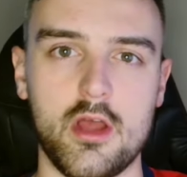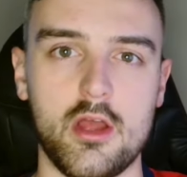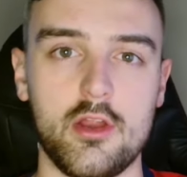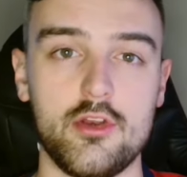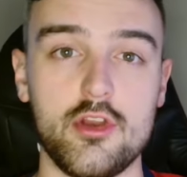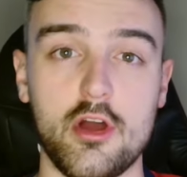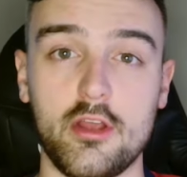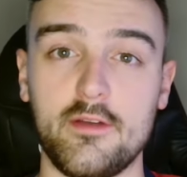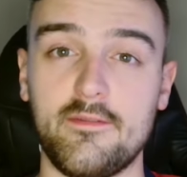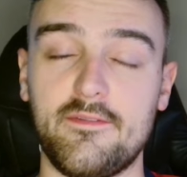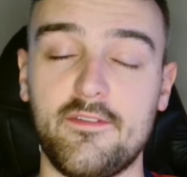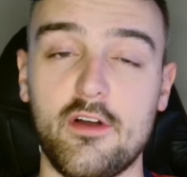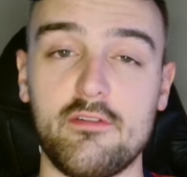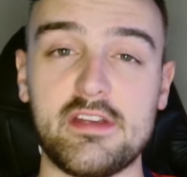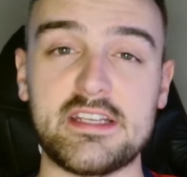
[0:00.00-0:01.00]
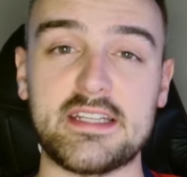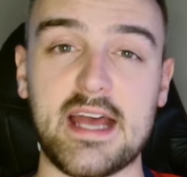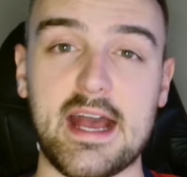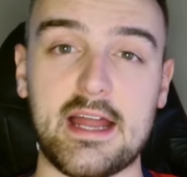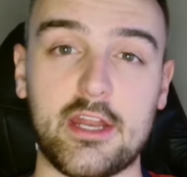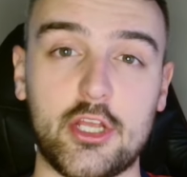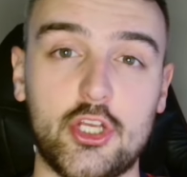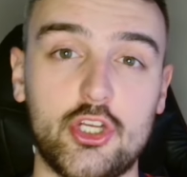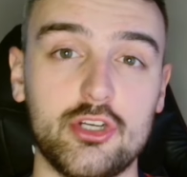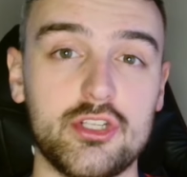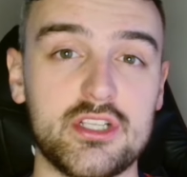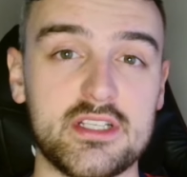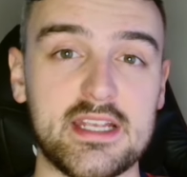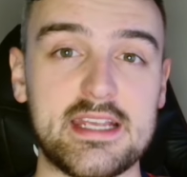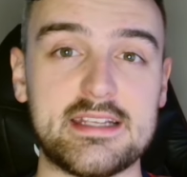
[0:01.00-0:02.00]
Nottingham Forest had a good
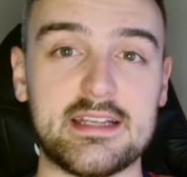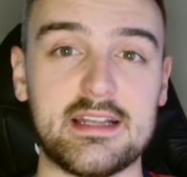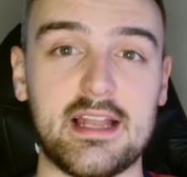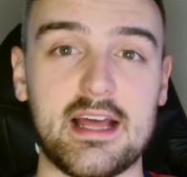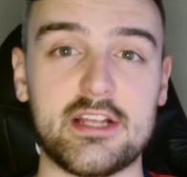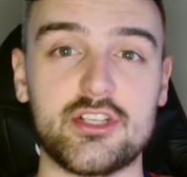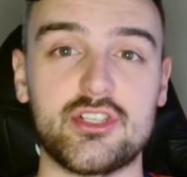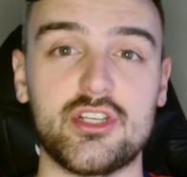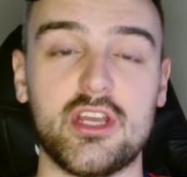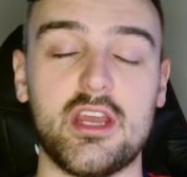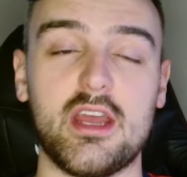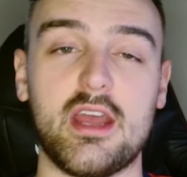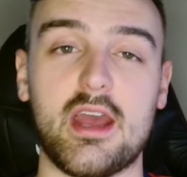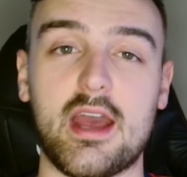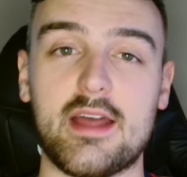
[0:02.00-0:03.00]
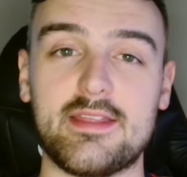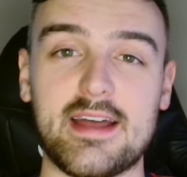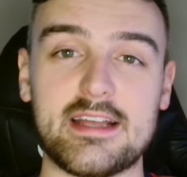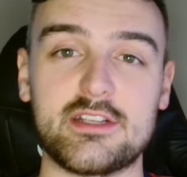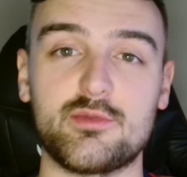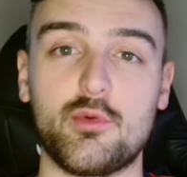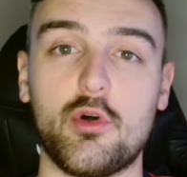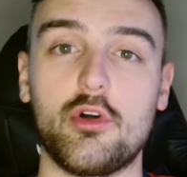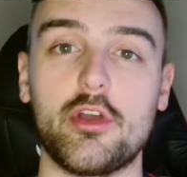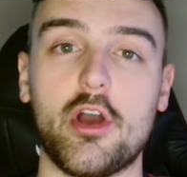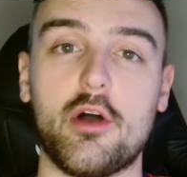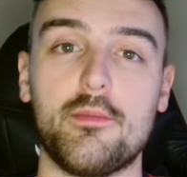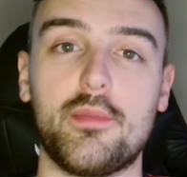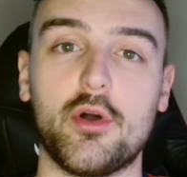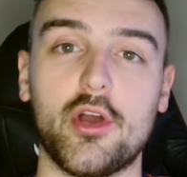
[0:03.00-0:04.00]
season last year, and that's why
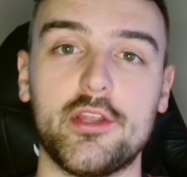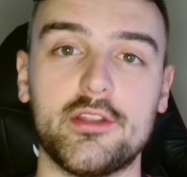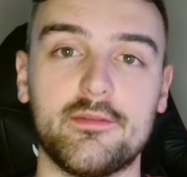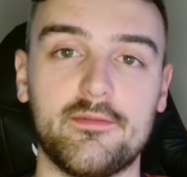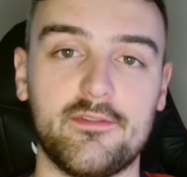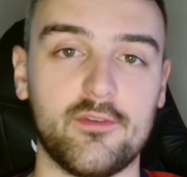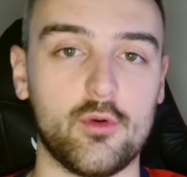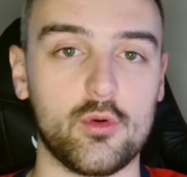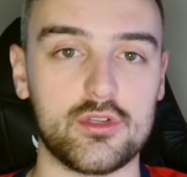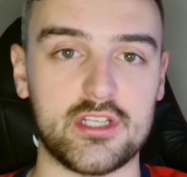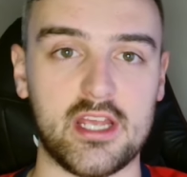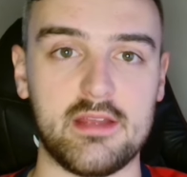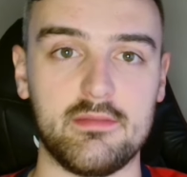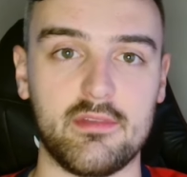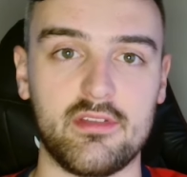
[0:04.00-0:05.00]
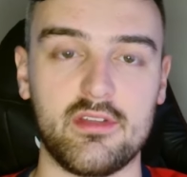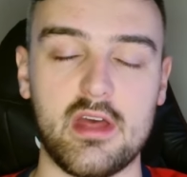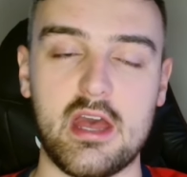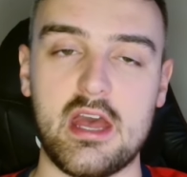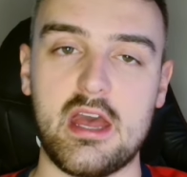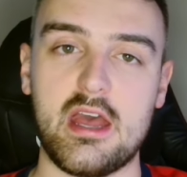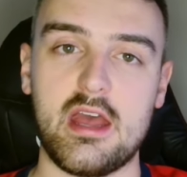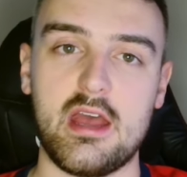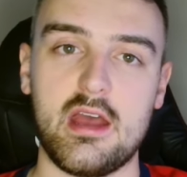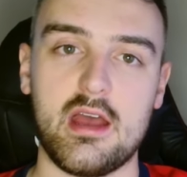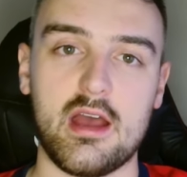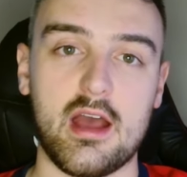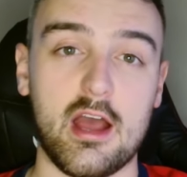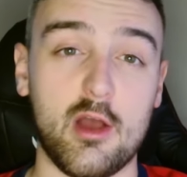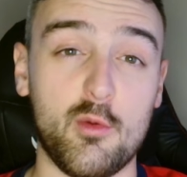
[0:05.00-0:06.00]
I'm putting them 14th.
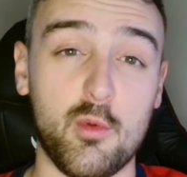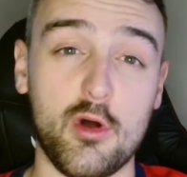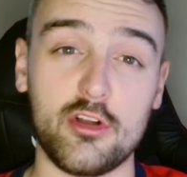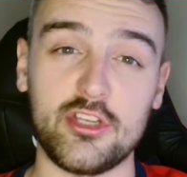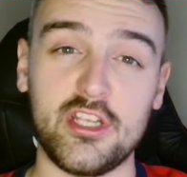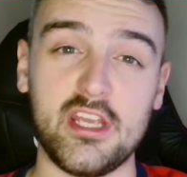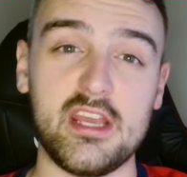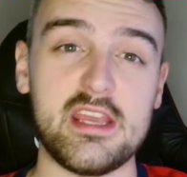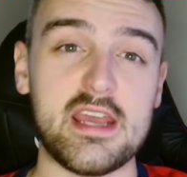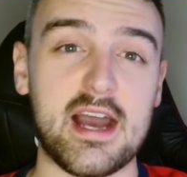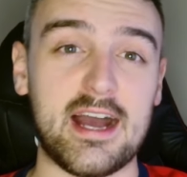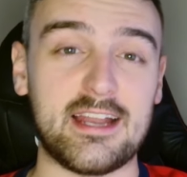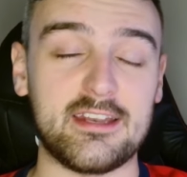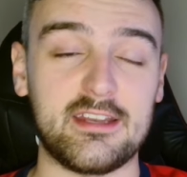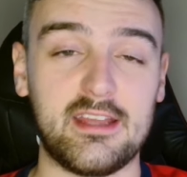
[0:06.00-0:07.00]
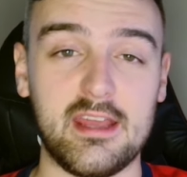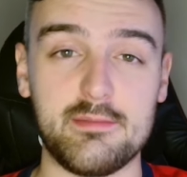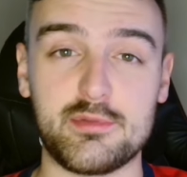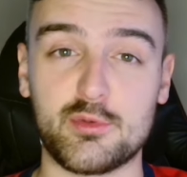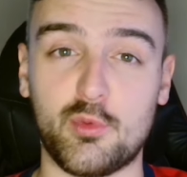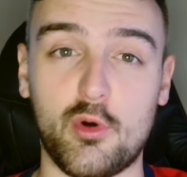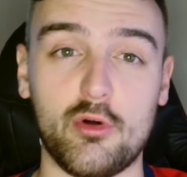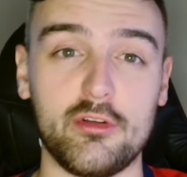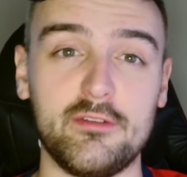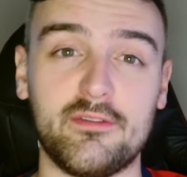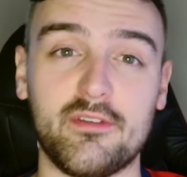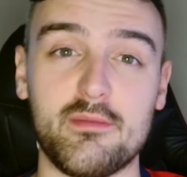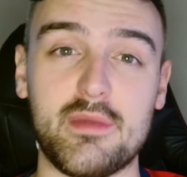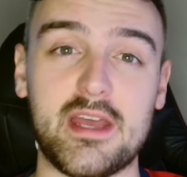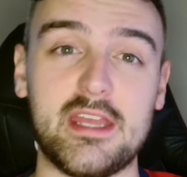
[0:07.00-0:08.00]
Awoniyi and Gibbs White
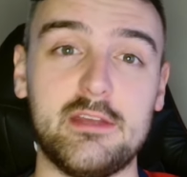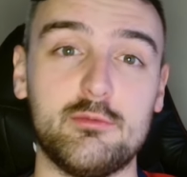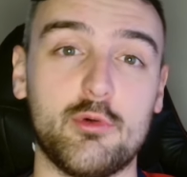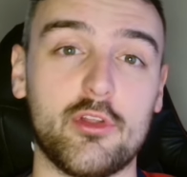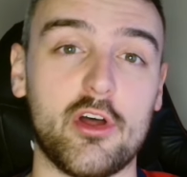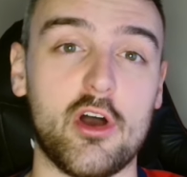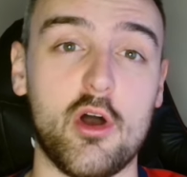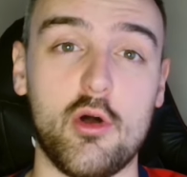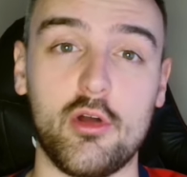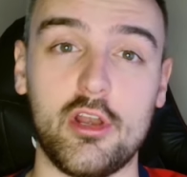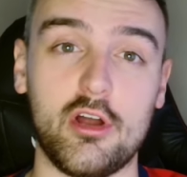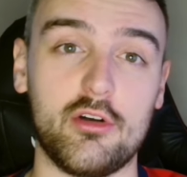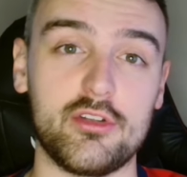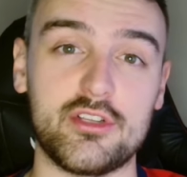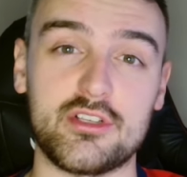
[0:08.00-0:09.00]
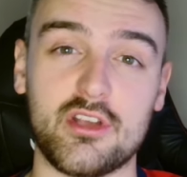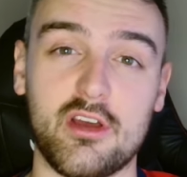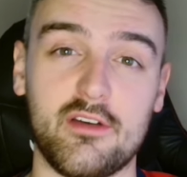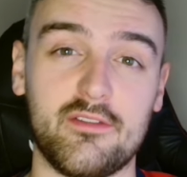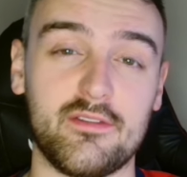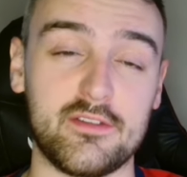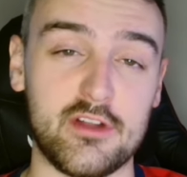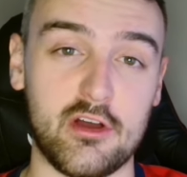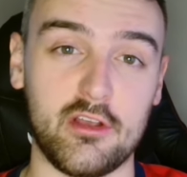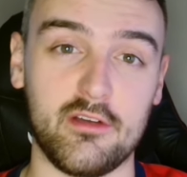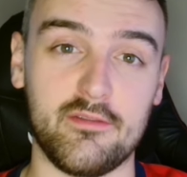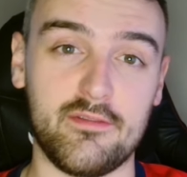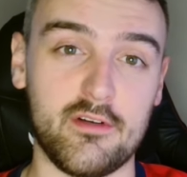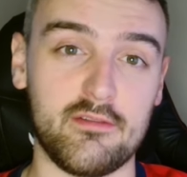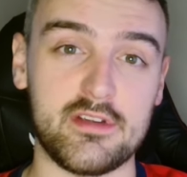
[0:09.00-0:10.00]
for me were the highlights of Nottingham
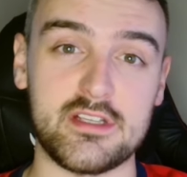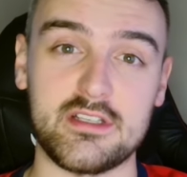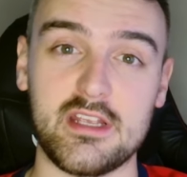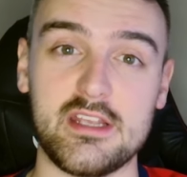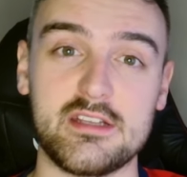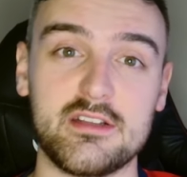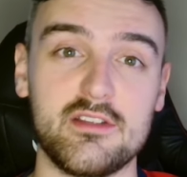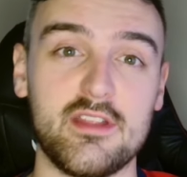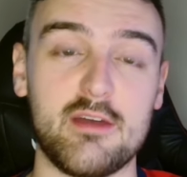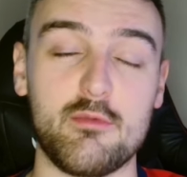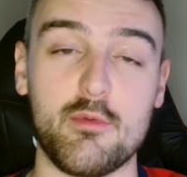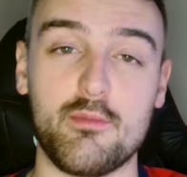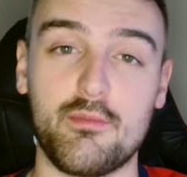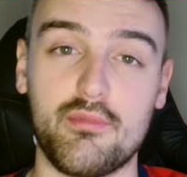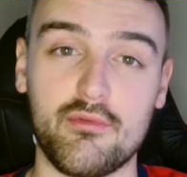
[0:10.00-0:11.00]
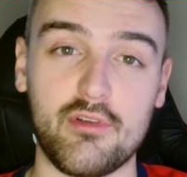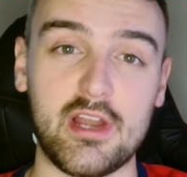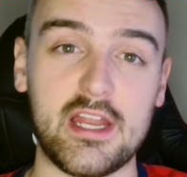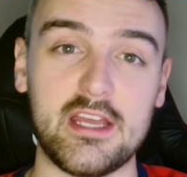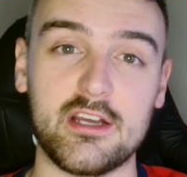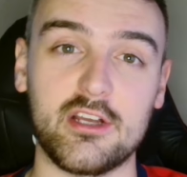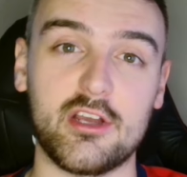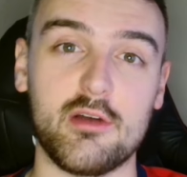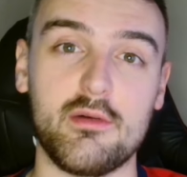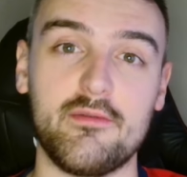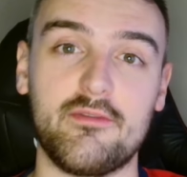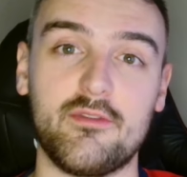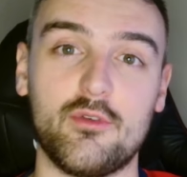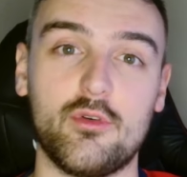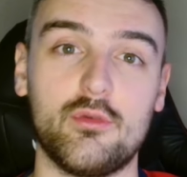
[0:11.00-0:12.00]
Forest season. They were brilliant going
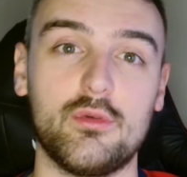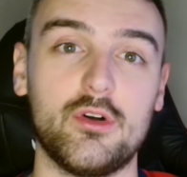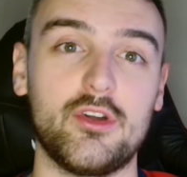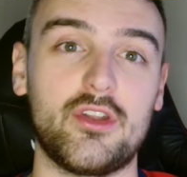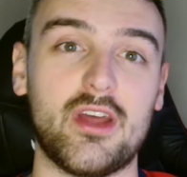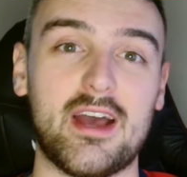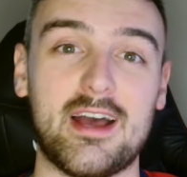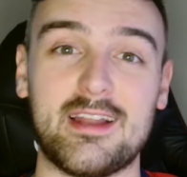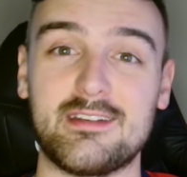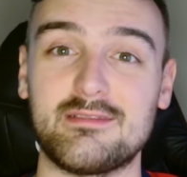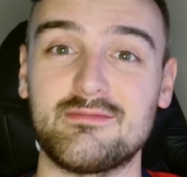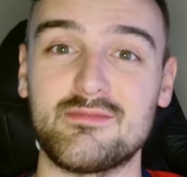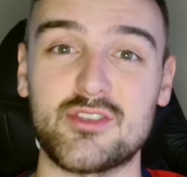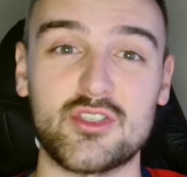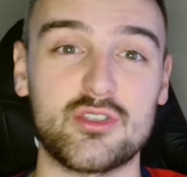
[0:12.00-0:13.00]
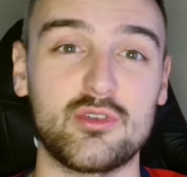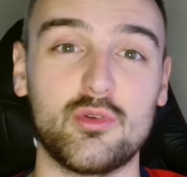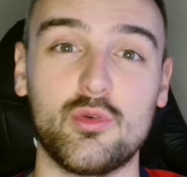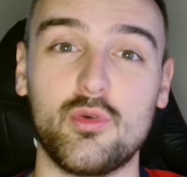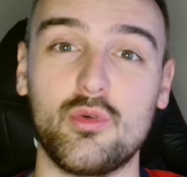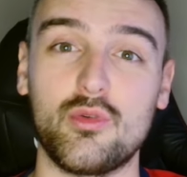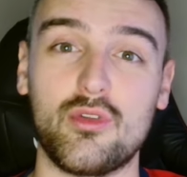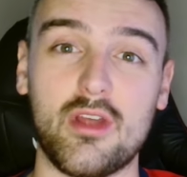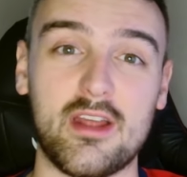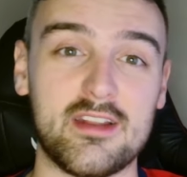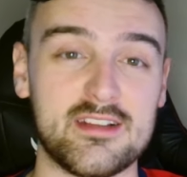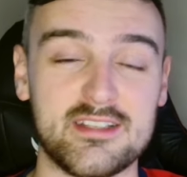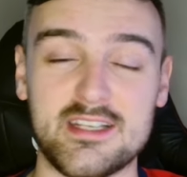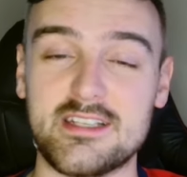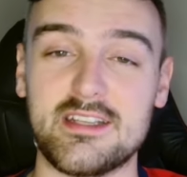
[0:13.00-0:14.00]
forward and scored and
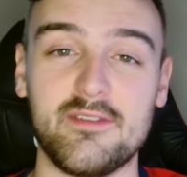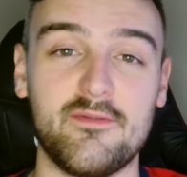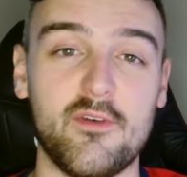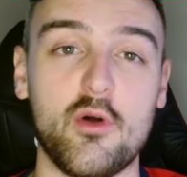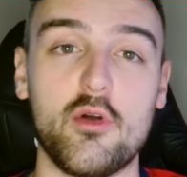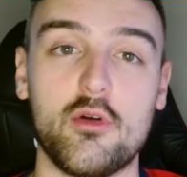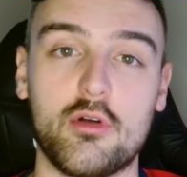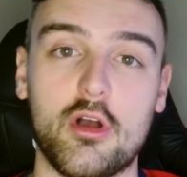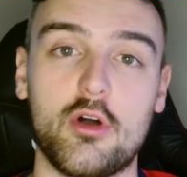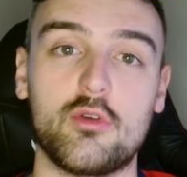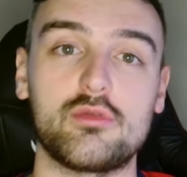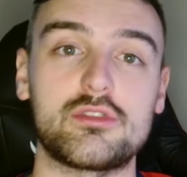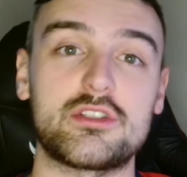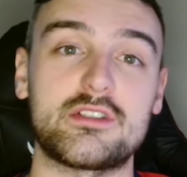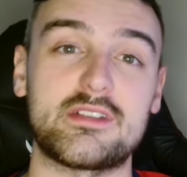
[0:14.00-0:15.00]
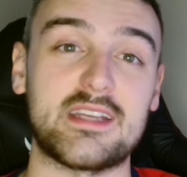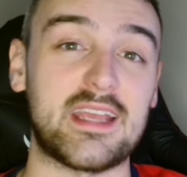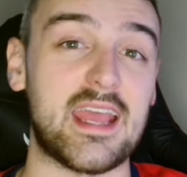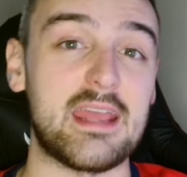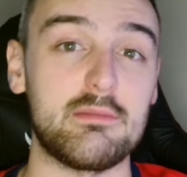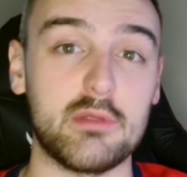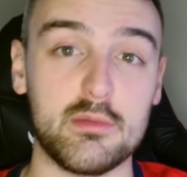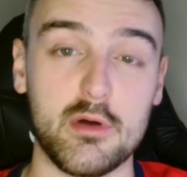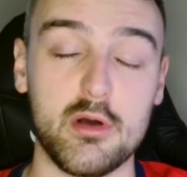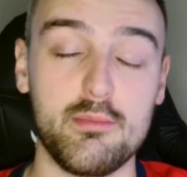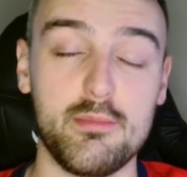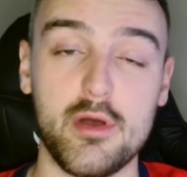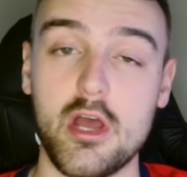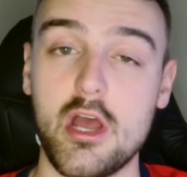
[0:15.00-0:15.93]
assisted vital goals to keep them up.